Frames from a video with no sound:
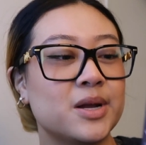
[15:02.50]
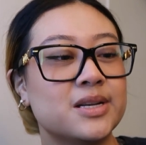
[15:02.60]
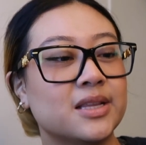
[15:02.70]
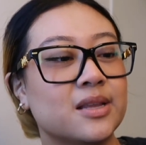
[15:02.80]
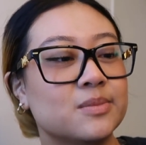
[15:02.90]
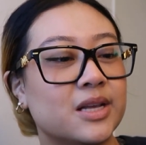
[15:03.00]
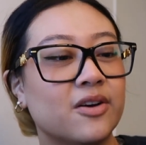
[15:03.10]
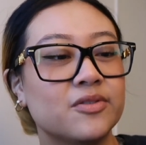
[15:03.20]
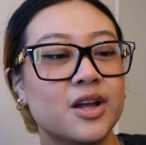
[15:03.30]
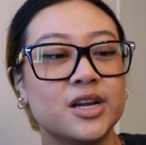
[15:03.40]
by death
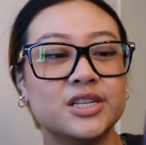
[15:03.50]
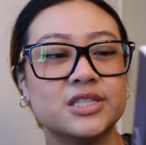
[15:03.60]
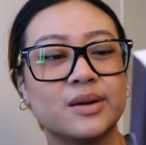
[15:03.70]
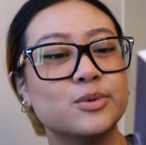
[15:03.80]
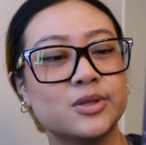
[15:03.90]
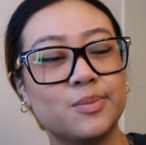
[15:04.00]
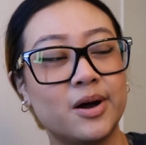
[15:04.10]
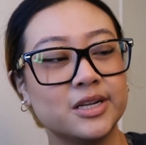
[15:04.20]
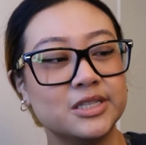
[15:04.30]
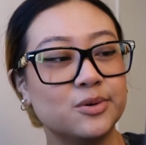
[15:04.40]
himself, she stumbles
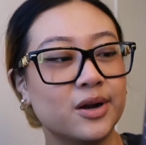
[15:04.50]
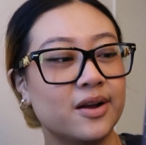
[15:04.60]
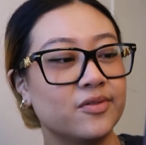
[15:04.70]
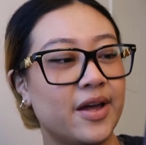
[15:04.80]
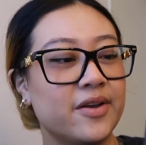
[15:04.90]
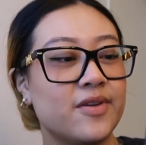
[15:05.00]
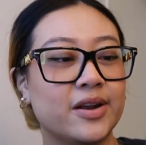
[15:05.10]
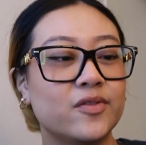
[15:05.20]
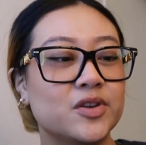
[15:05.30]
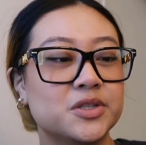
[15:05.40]
upon a secret of life
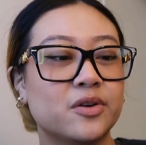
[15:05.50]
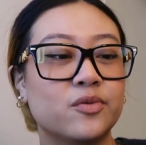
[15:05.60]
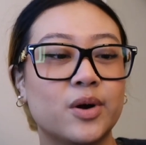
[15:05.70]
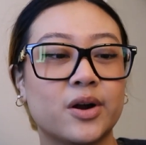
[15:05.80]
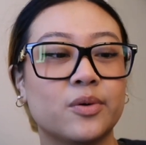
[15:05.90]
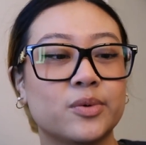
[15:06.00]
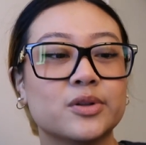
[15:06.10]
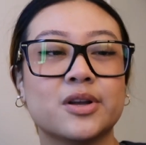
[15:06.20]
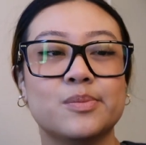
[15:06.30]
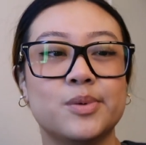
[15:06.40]
and a vision of what her
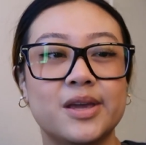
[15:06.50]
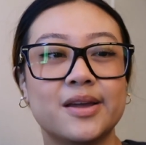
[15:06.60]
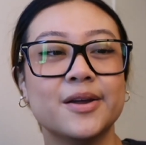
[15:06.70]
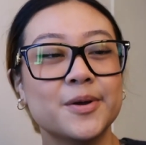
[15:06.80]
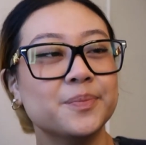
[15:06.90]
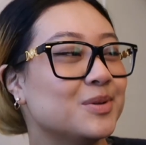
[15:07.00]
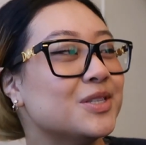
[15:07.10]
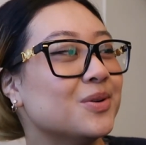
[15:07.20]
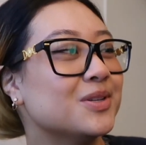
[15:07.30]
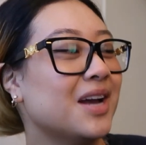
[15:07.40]
world could be. I'm
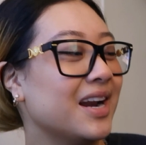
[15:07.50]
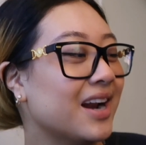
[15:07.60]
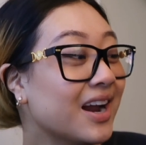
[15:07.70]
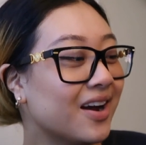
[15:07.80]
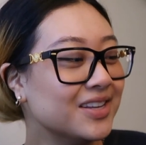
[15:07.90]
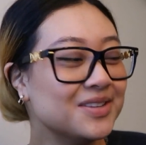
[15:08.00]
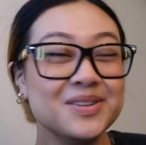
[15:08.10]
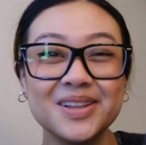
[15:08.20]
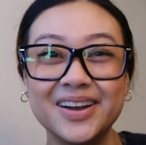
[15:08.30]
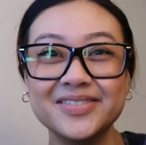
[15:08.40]
just so excited. I also
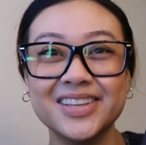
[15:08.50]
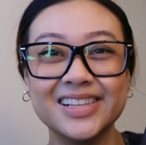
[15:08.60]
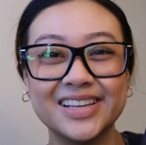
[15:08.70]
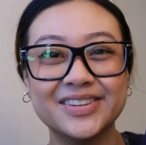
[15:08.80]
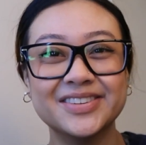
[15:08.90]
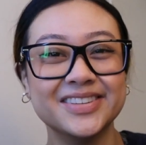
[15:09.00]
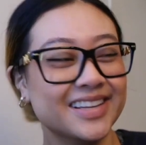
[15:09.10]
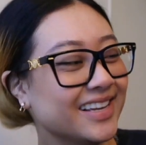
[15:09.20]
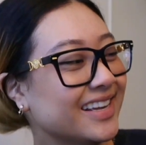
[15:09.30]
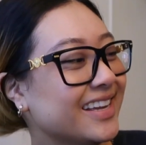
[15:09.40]
love the little
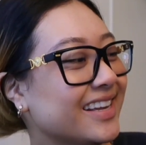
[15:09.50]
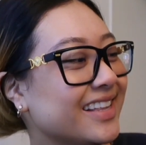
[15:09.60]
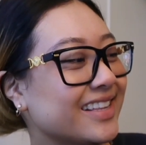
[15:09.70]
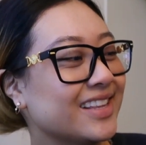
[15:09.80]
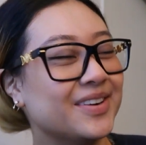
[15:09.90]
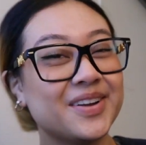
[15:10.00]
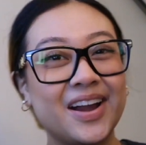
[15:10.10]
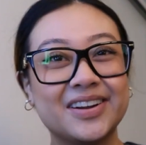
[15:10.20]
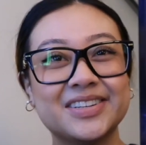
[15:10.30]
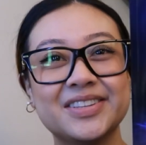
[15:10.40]

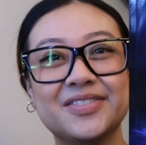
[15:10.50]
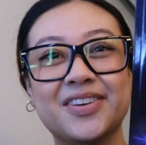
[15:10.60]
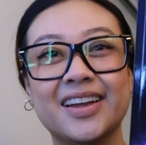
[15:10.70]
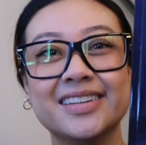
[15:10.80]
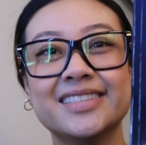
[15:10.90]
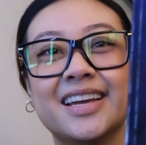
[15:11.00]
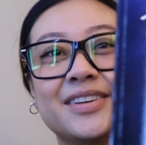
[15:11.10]
character in the front. I